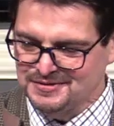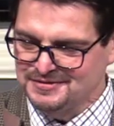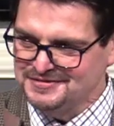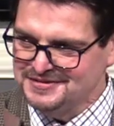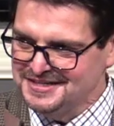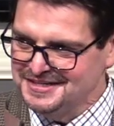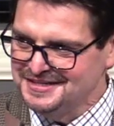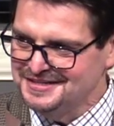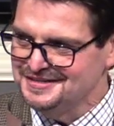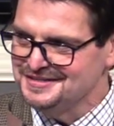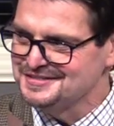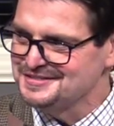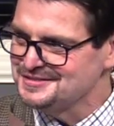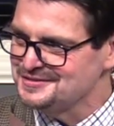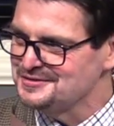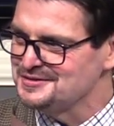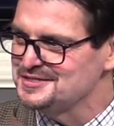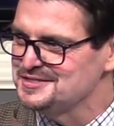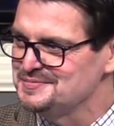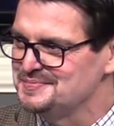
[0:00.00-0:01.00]
swift to hear,
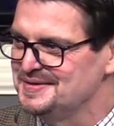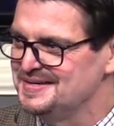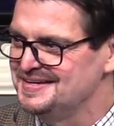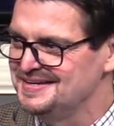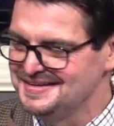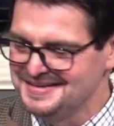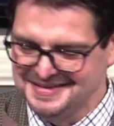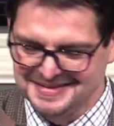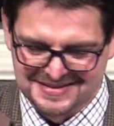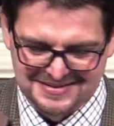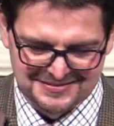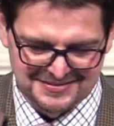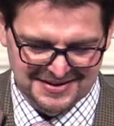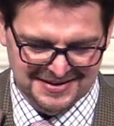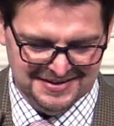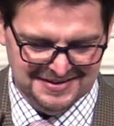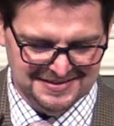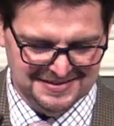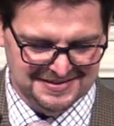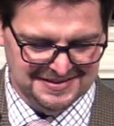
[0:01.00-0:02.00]
slow to speak,
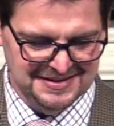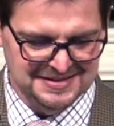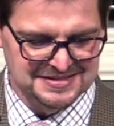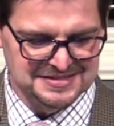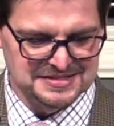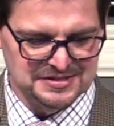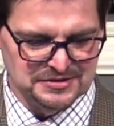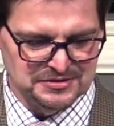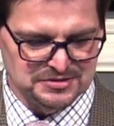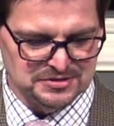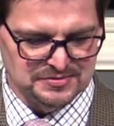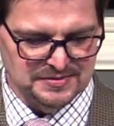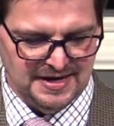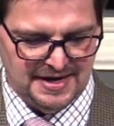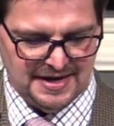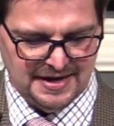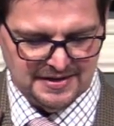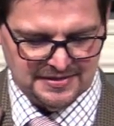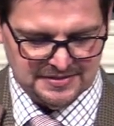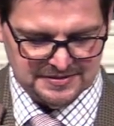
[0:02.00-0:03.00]
right? And slow to
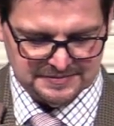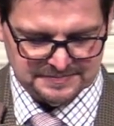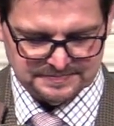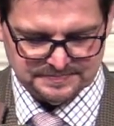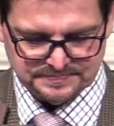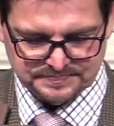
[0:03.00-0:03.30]
wrath.